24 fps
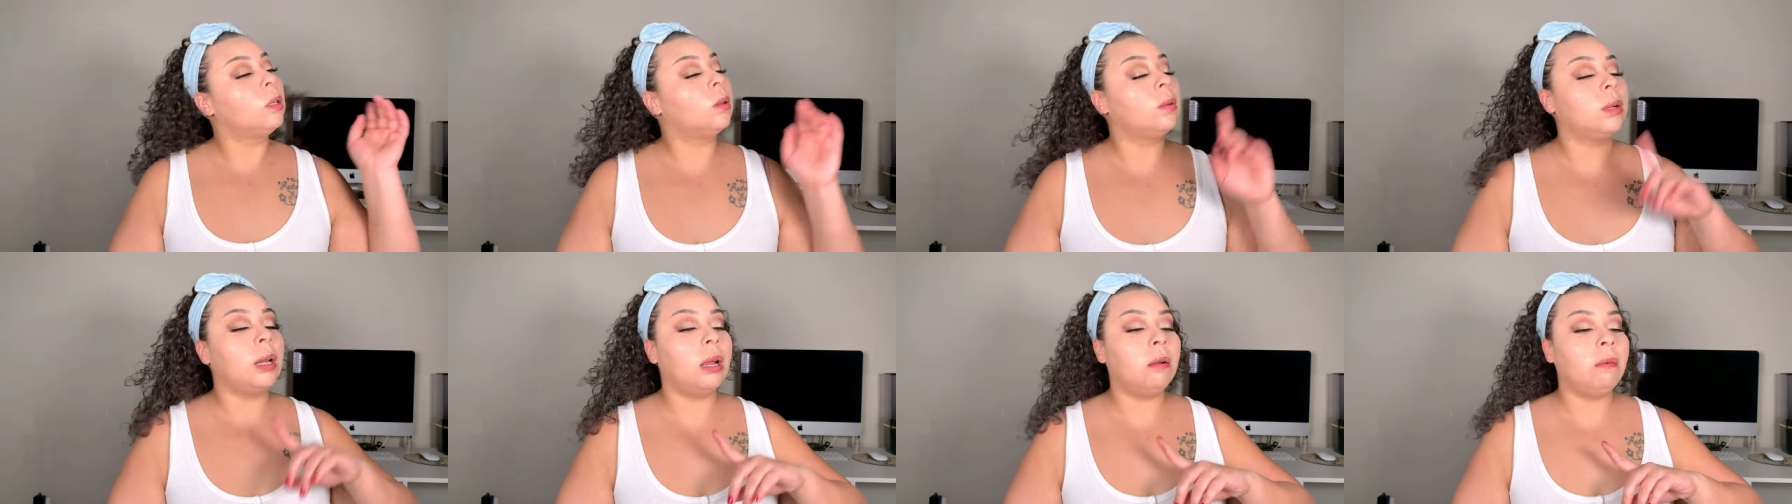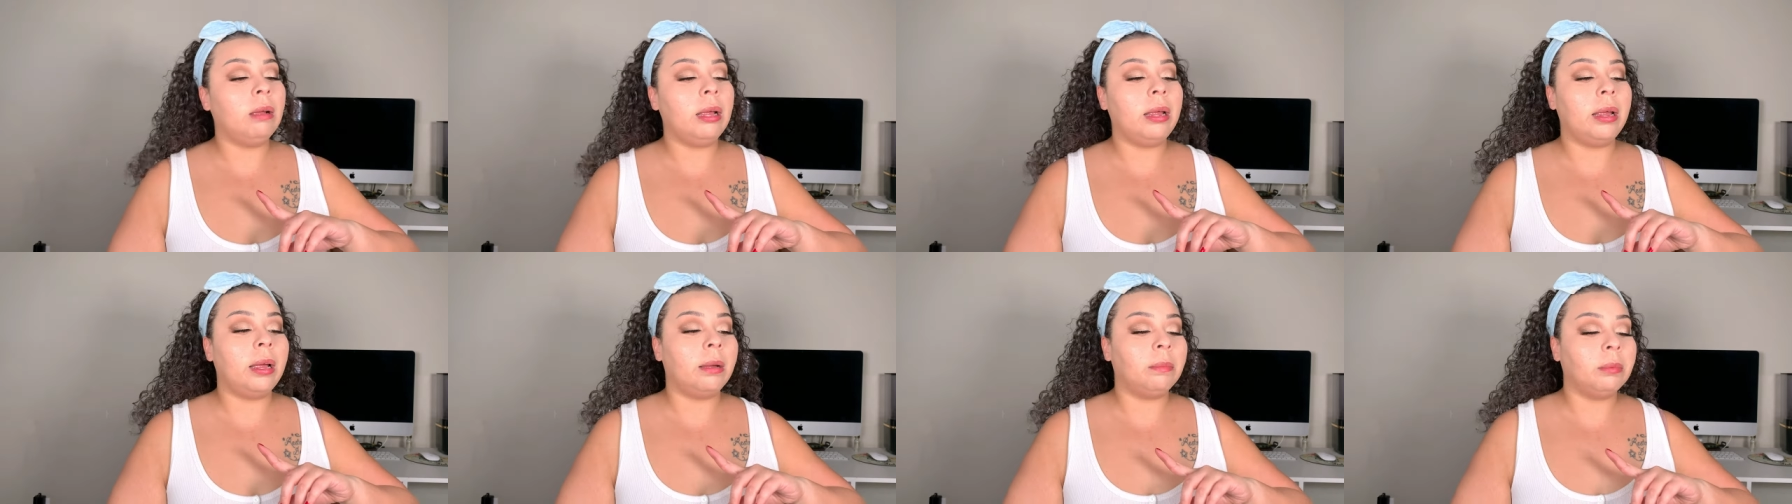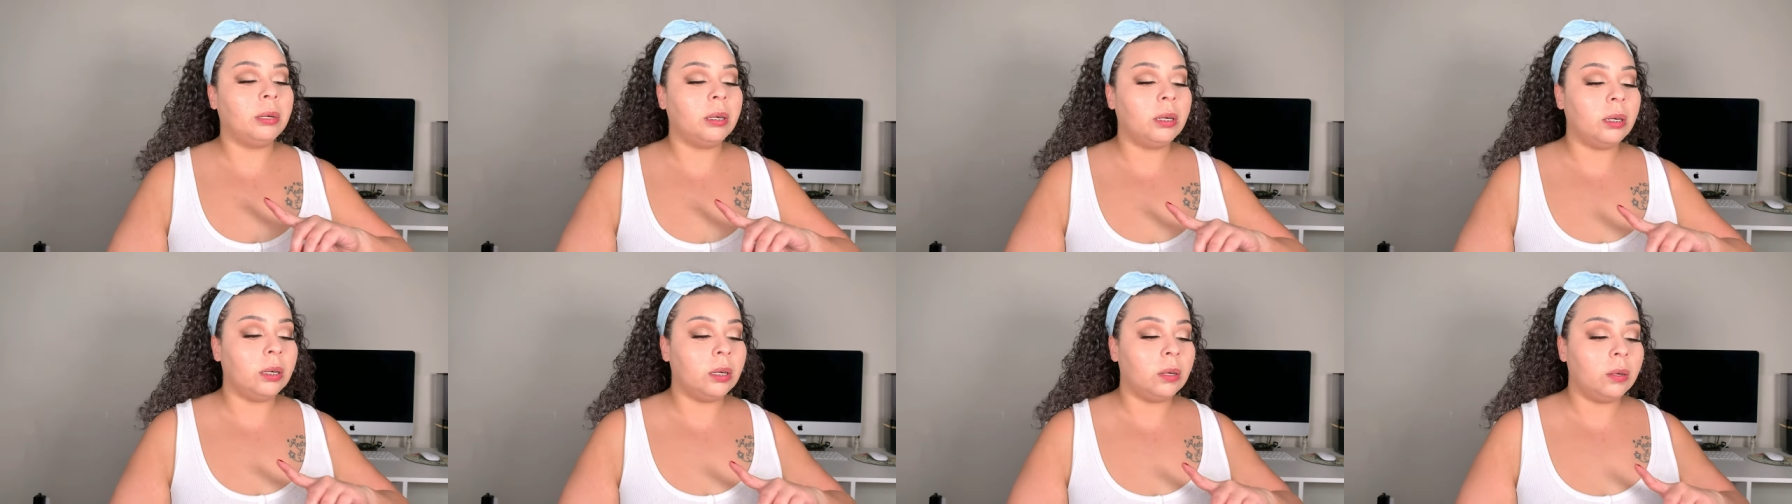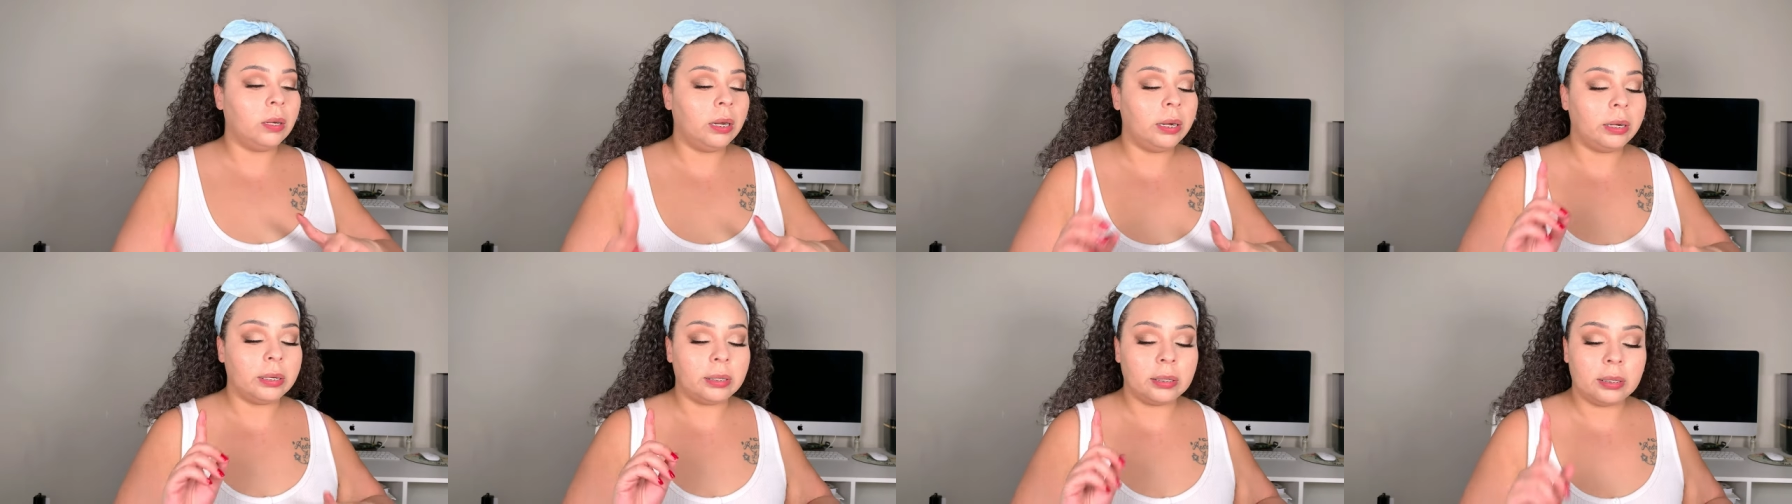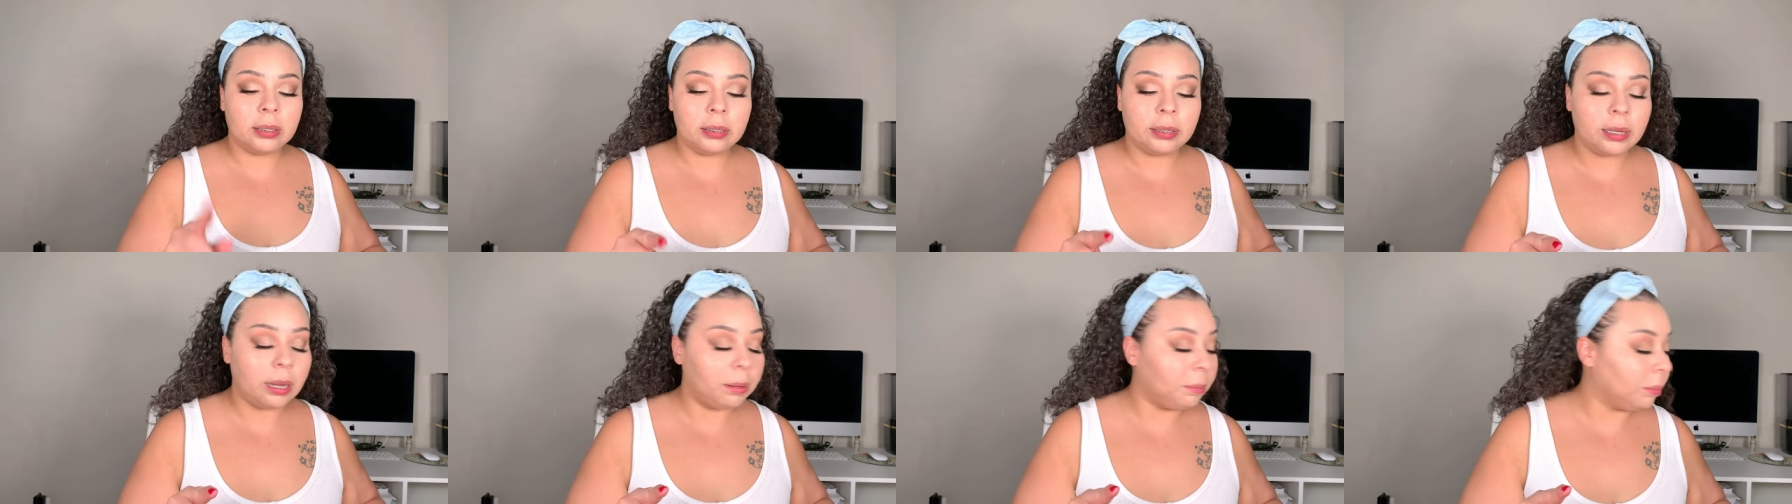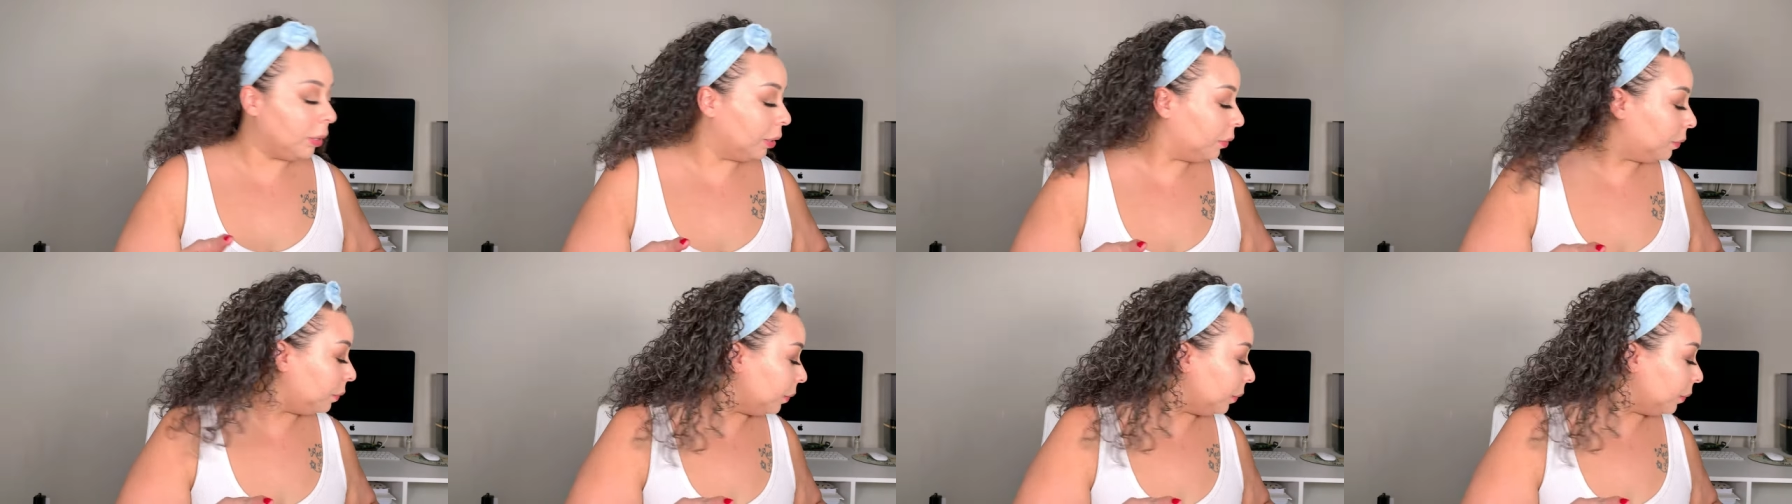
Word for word: So now I am going to go ahead and set my